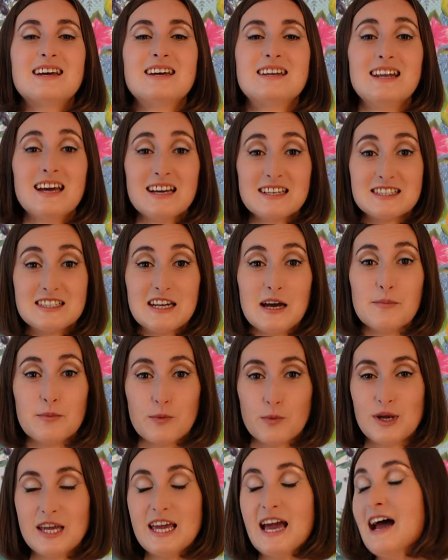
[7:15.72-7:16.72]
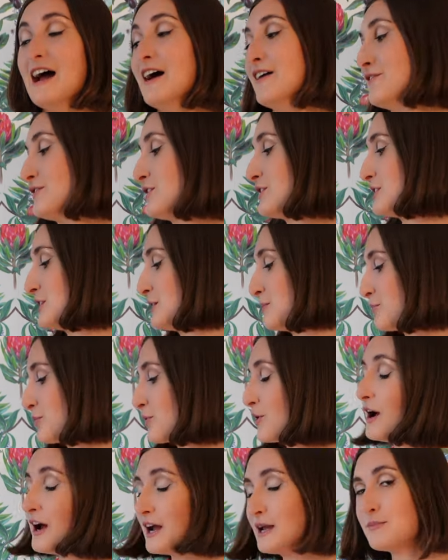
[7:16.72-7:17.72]
Next up we have The
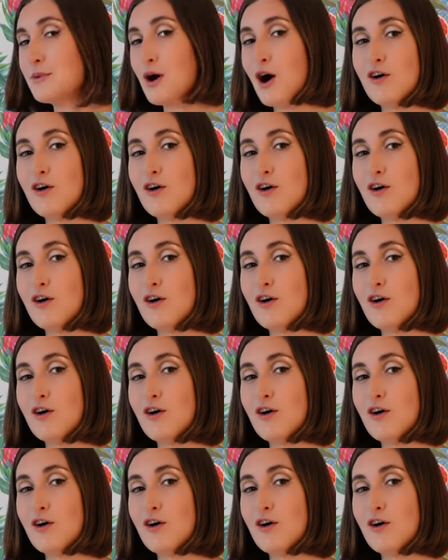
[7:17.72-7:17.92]
Crime